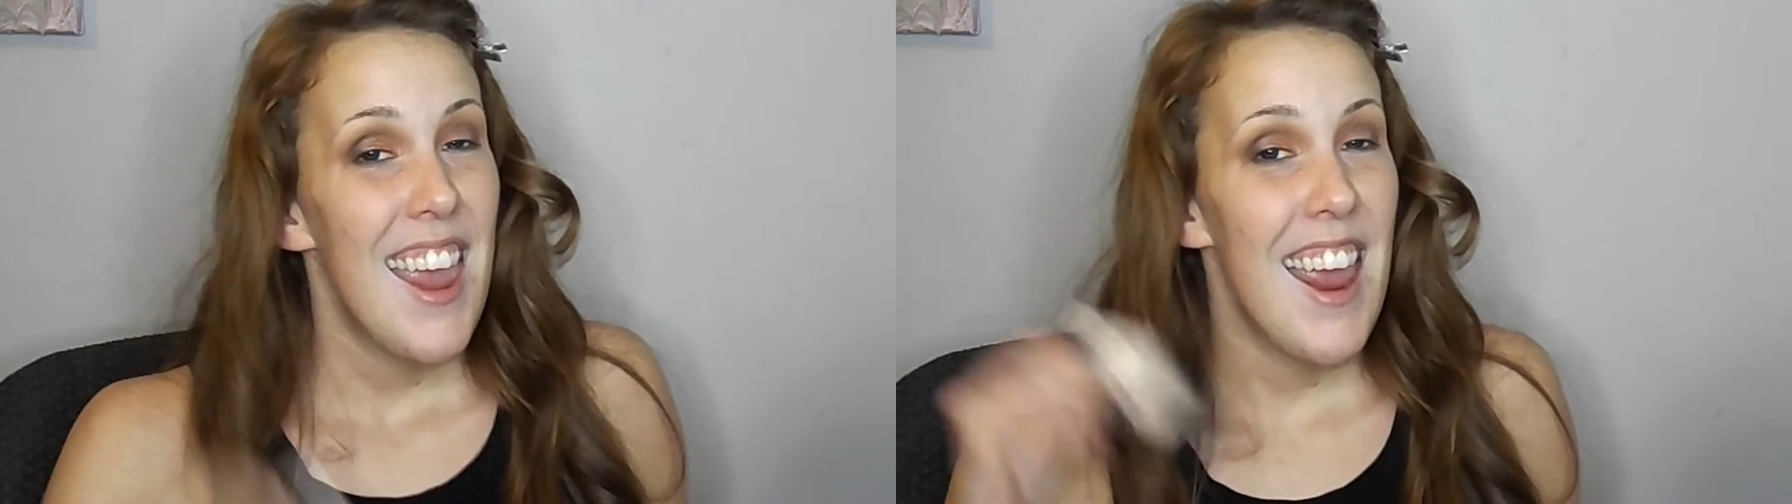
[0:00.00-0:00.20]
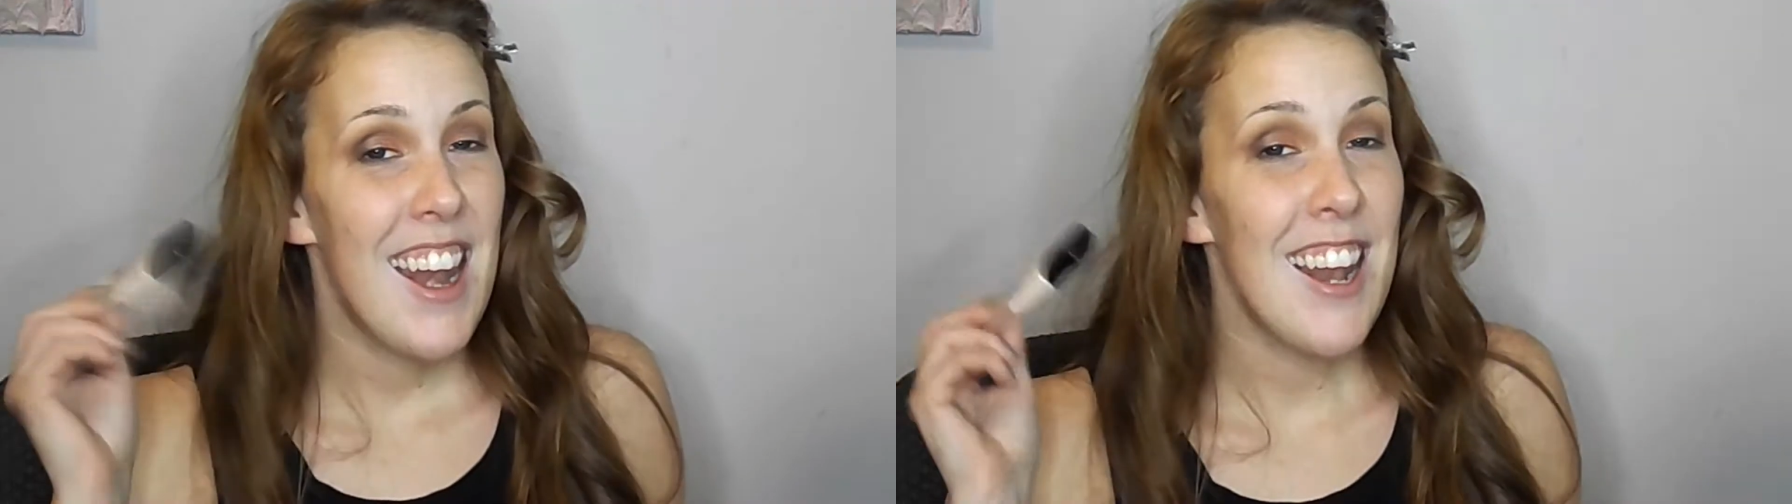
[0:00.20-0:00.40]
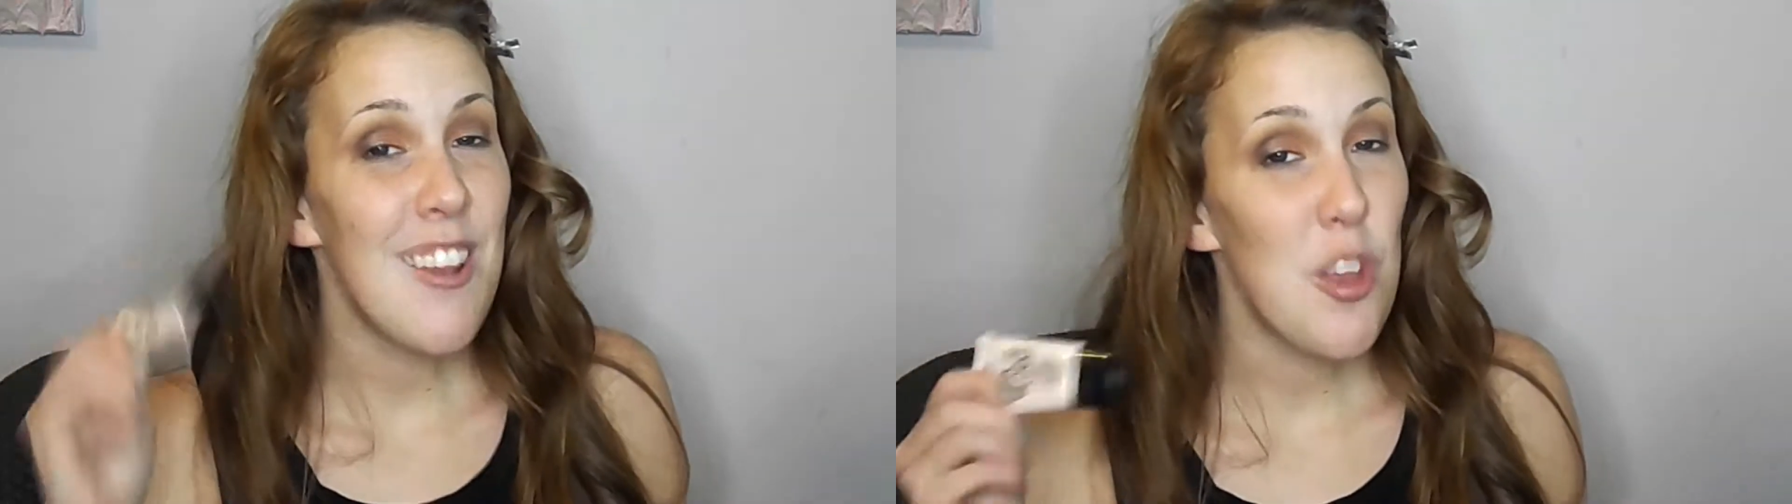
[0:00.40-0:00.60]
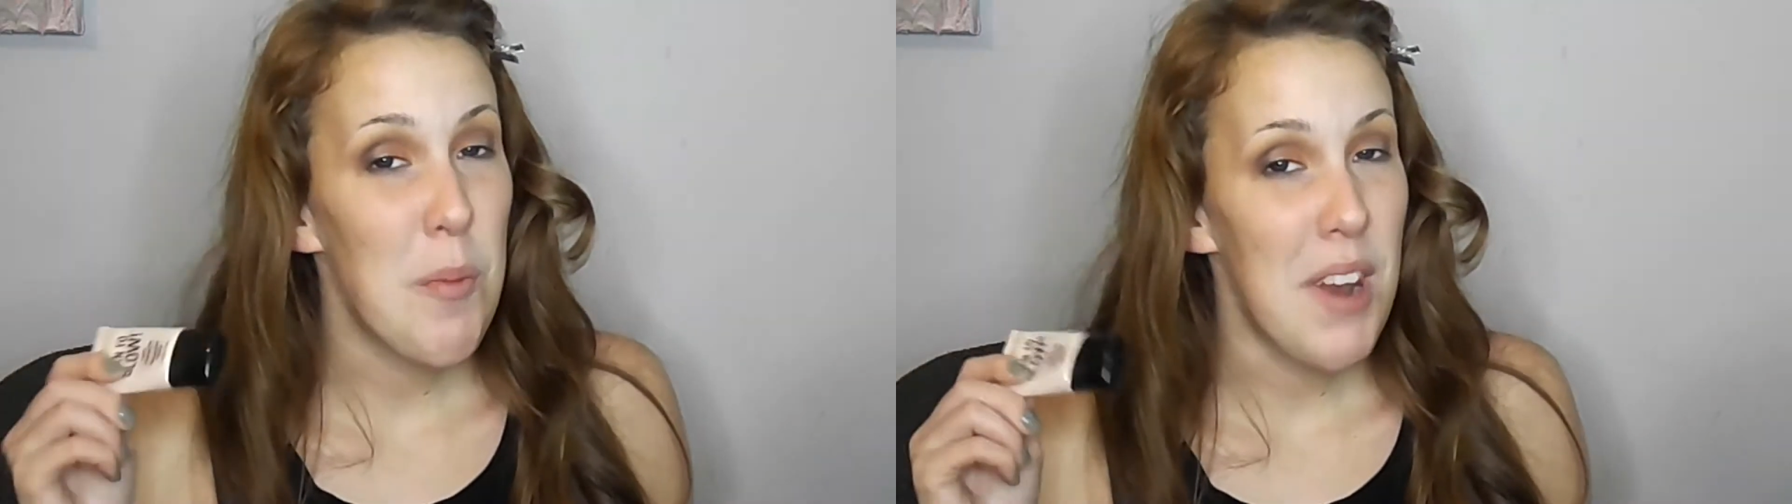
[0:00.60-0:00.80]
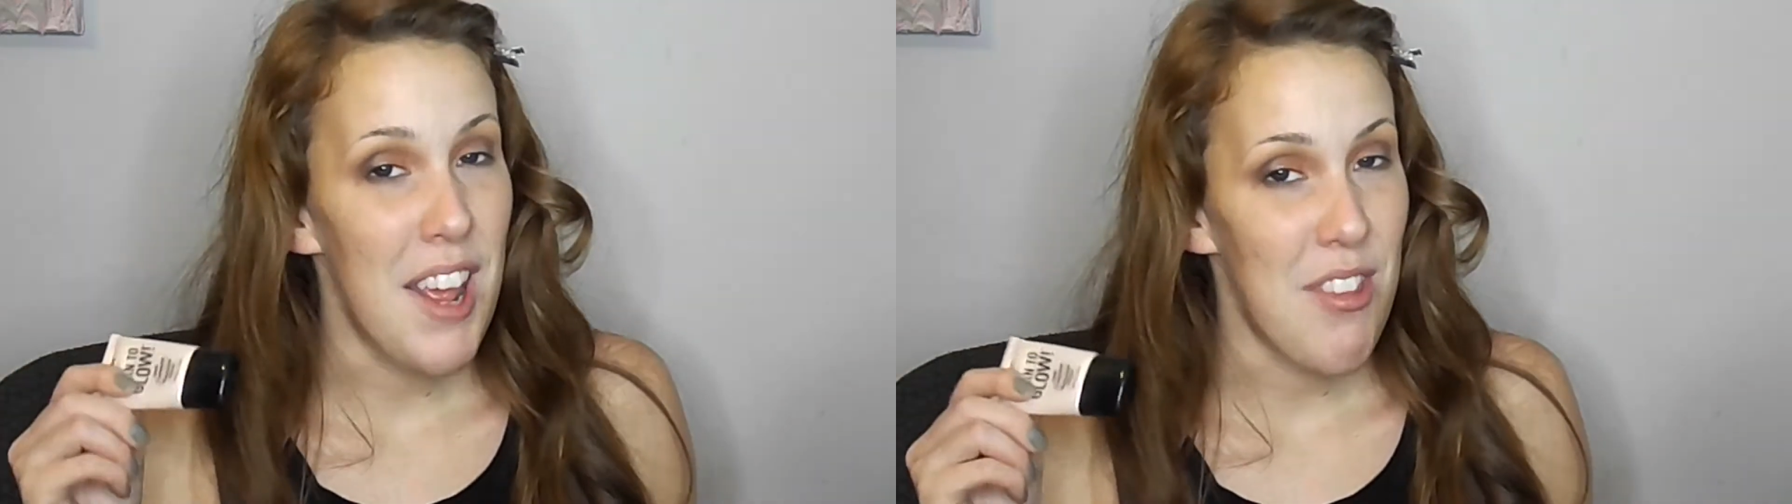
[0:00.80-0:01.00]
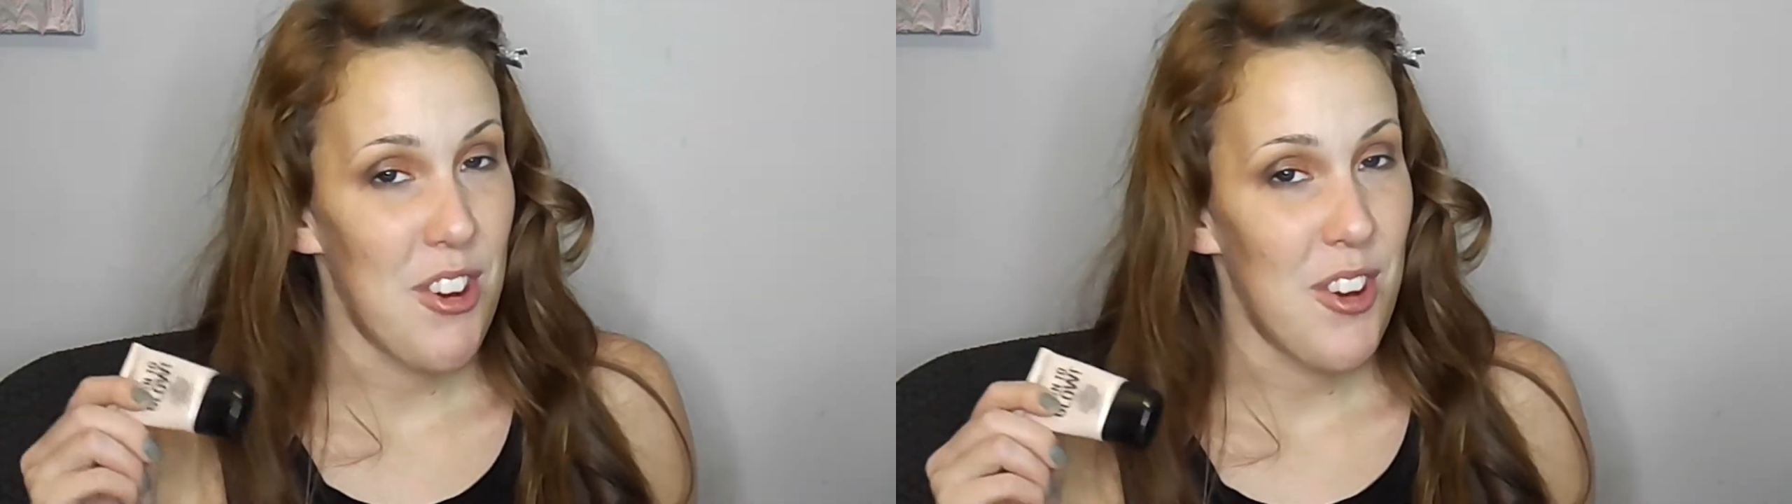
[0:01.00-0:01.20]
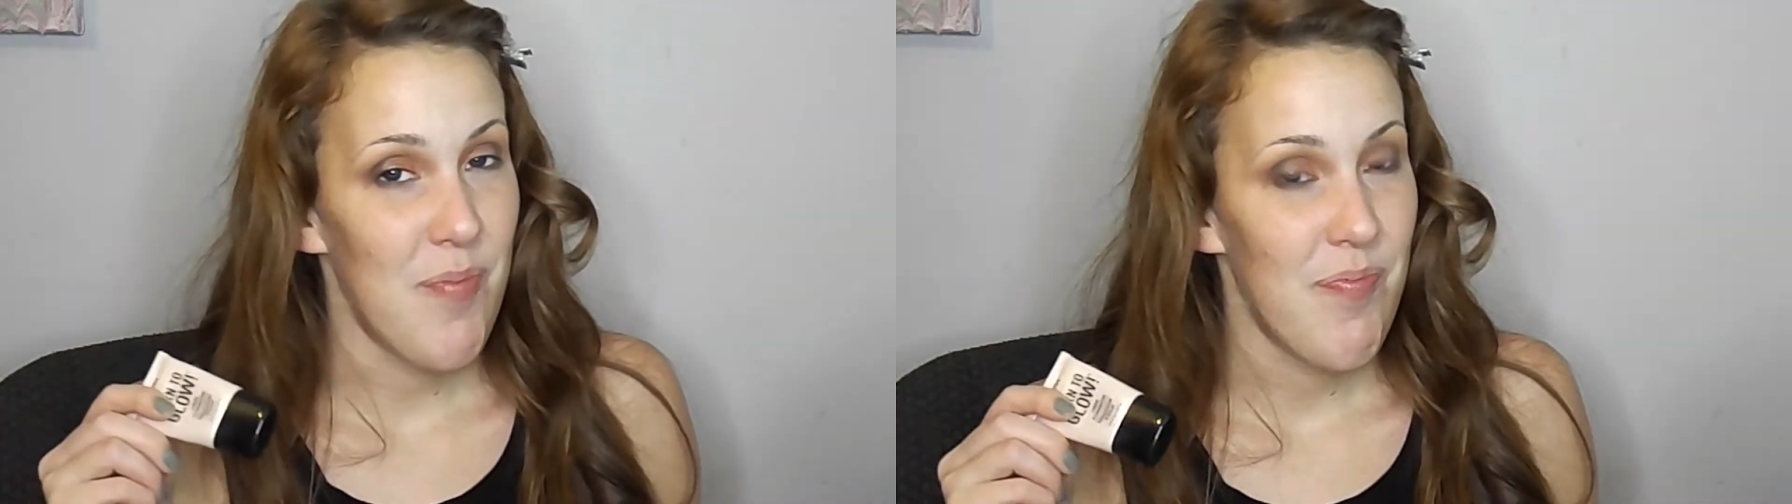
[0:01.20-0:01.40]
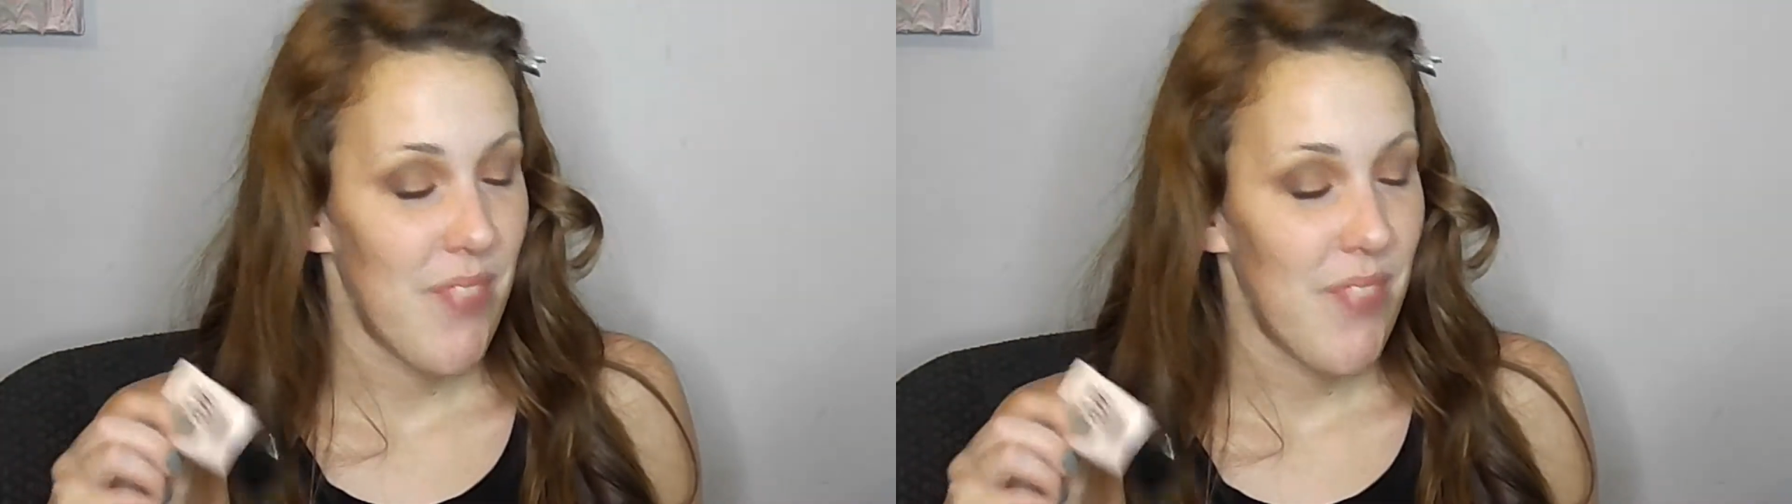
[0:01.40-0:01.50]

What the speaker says: and an illuminizer,